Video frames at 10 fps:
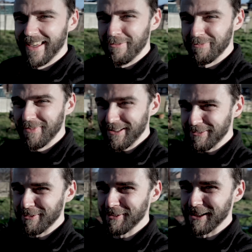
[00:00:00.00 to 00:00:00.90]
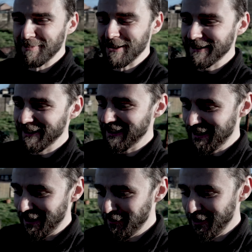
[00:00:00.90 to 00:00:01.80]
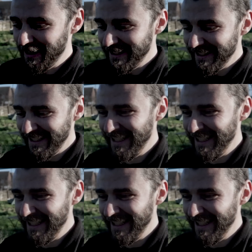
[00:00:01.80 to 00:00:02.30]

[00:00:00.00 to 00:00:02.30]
And that's what we're gonna be doing today, but